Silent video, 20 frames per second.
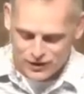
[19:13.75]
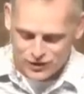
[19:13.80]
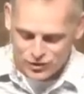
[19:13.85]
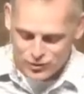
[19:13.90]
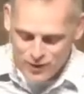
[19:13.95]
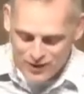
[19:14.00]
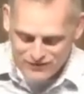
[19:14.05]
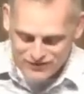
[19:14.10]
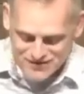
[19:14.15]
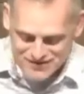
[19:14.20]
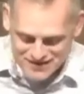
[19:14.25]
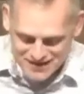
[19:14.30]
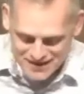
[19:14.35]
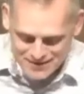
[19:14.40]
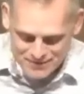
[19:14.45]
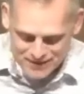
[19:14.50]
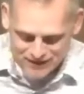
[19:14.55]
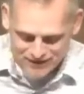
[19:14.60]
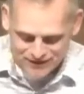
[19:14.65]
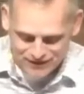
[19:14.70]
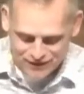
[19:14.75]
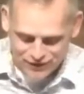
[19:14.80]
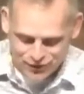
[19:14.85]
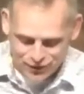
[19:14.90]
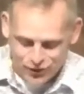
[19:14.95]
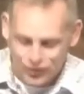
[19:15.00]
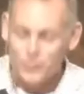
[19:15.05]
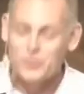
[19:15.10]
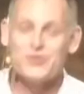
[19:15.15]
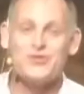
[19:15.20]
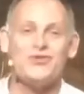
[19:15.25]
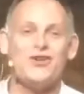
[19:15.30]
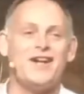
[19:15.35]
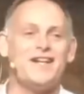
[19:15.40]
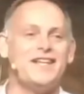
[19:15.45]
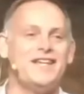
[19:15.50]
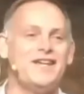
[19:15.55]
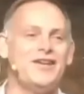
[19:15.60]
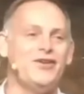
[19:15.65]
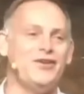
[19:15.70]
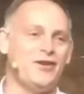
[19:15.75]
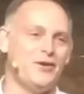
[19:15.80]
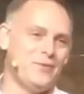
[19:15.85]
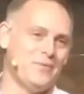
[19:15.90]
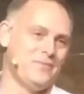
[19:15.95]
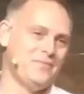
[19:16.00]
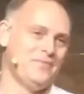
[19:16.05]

you have a demon. Who is trying to kill you?